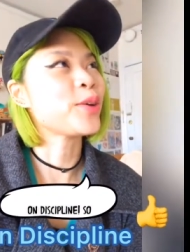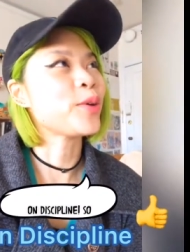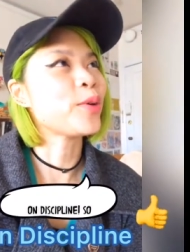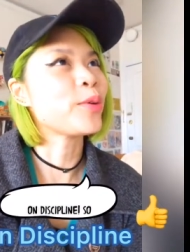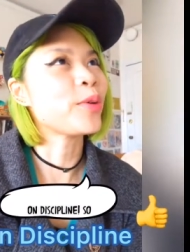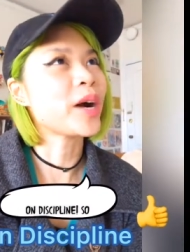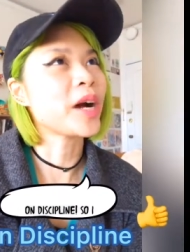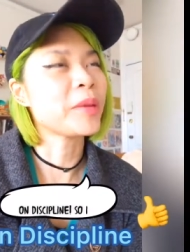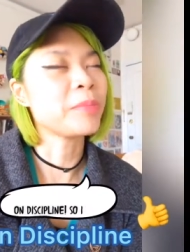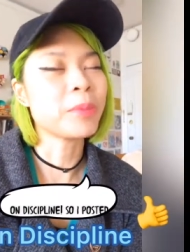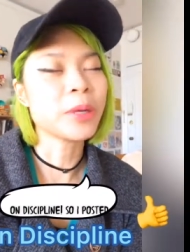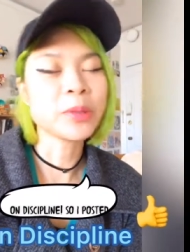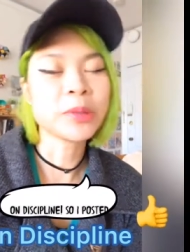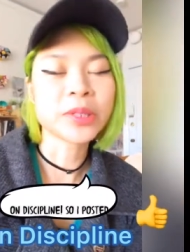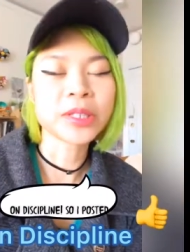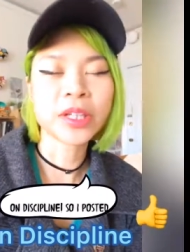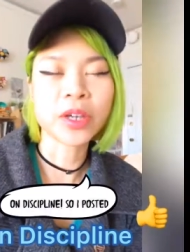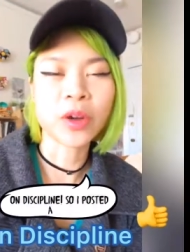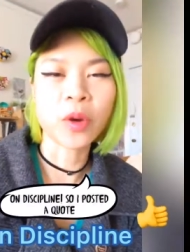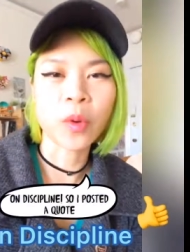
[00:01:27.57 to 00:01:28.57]
top
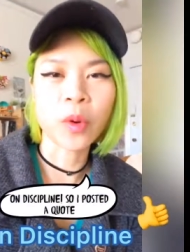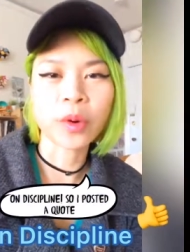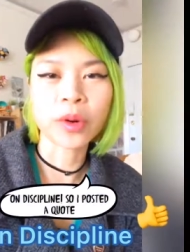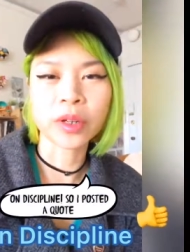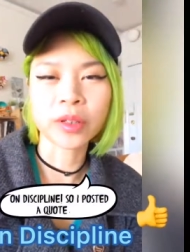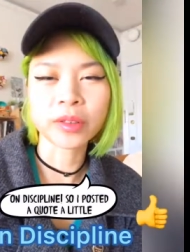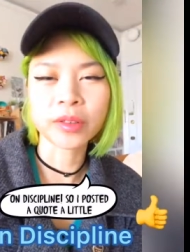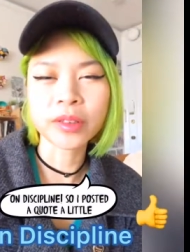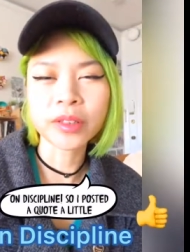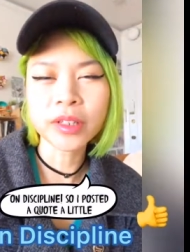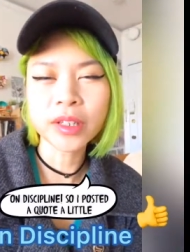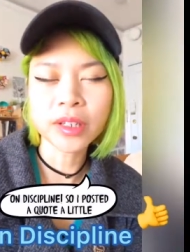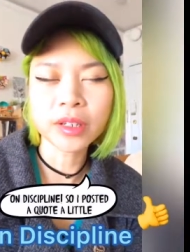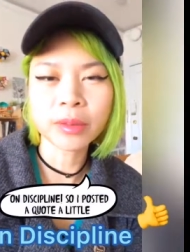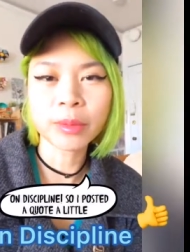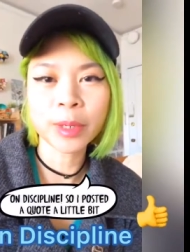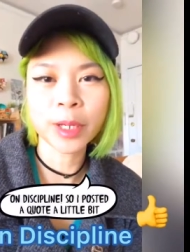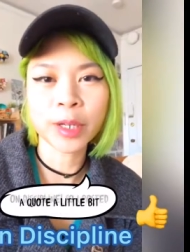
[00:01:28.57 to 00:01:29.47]
LinkedIn influencers.